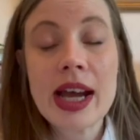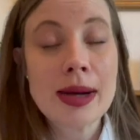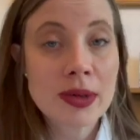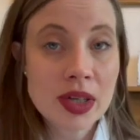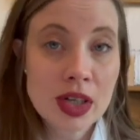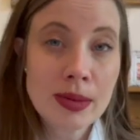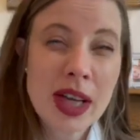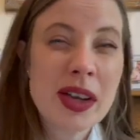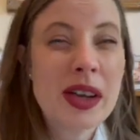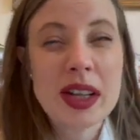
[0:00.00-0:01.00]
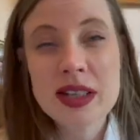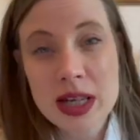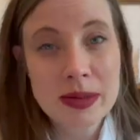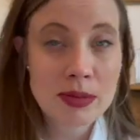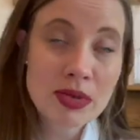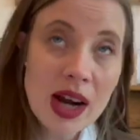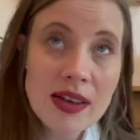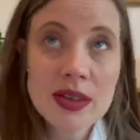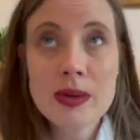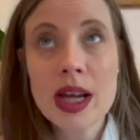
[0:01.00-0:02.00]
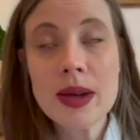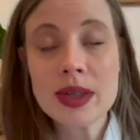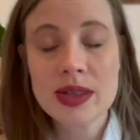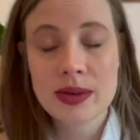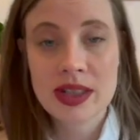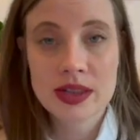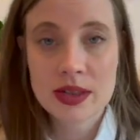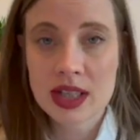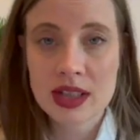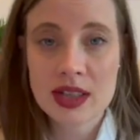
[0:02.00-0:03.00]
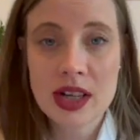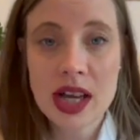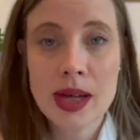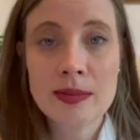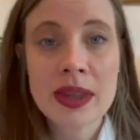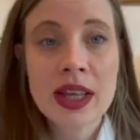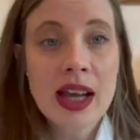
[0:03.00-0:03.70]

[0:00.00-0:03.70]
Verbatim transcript: how much you might earn in terms of private work, which is always interesting to know,